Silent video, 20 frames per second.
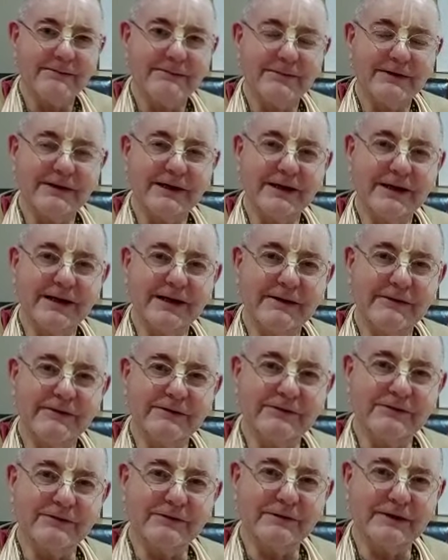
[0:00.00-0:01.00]
but I
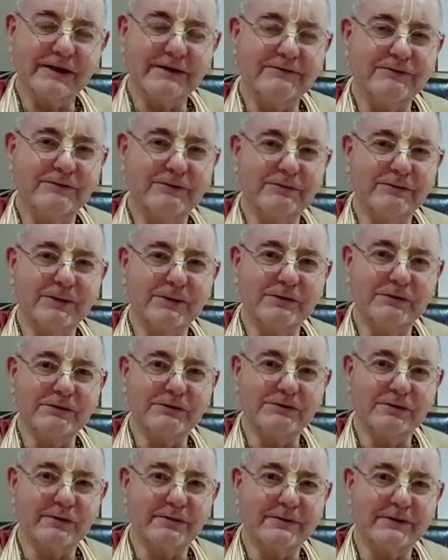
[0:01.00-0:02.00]
thought if Rupa
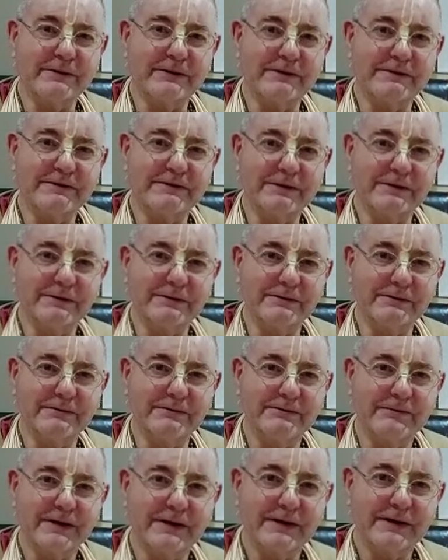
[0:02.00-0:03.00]
Goswami didn't go,
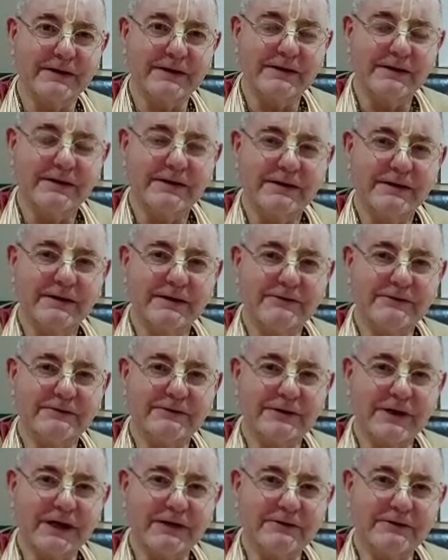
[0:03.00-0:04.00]
and
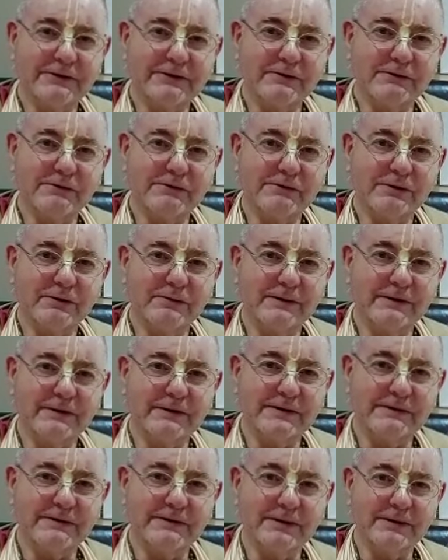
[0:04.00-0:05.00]
Sanatana Goswami
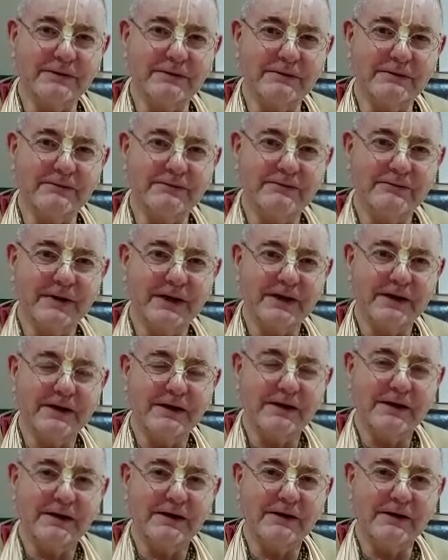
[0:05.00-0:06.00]
didn't go,
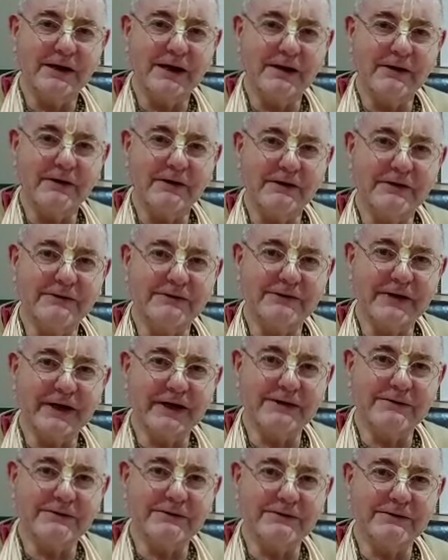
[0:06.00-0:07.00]
and Haridas
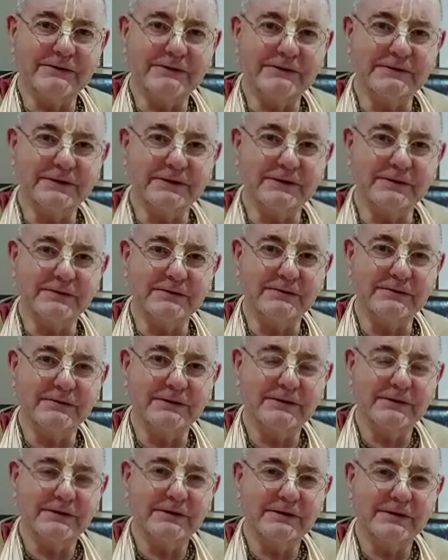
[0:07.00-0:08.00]
Thakur didn't go
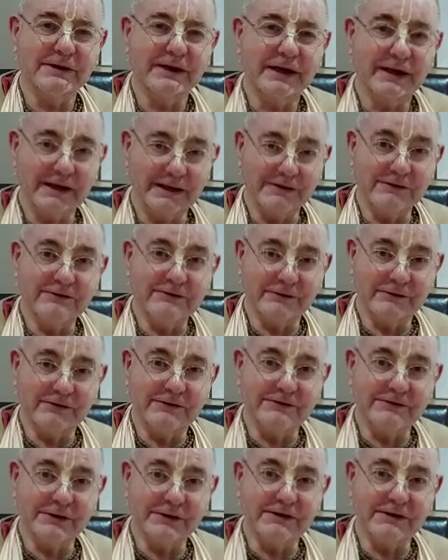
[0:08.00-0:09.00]
into the
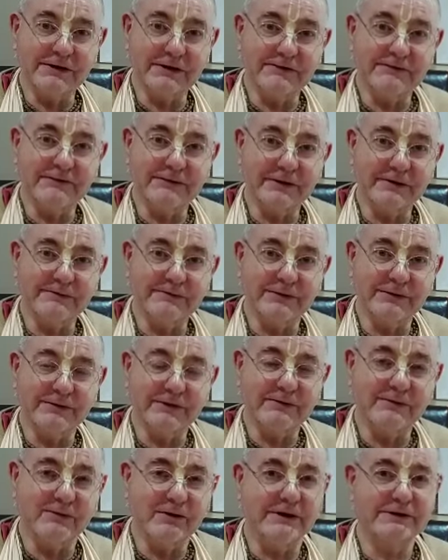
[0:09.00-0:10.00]
Jagannath temple,
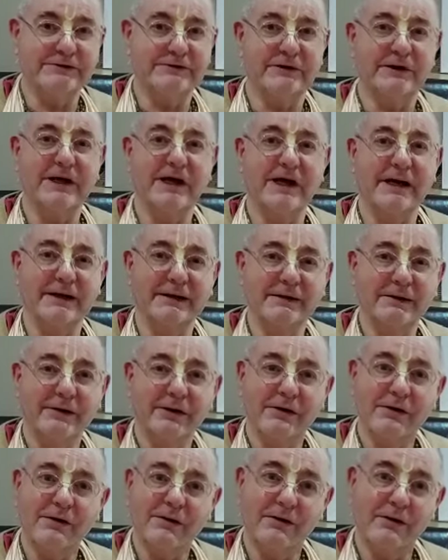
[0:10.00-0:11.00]
then why should I?
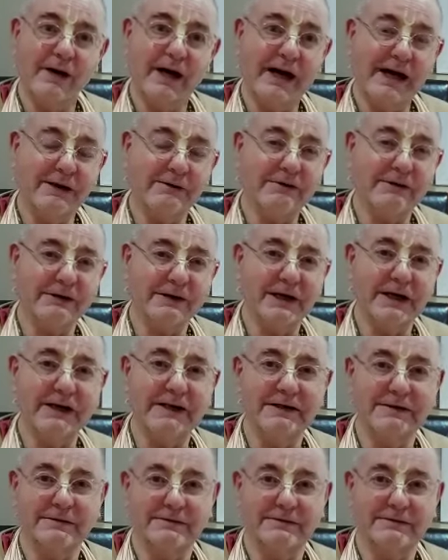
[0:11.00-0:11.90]
Or how could I?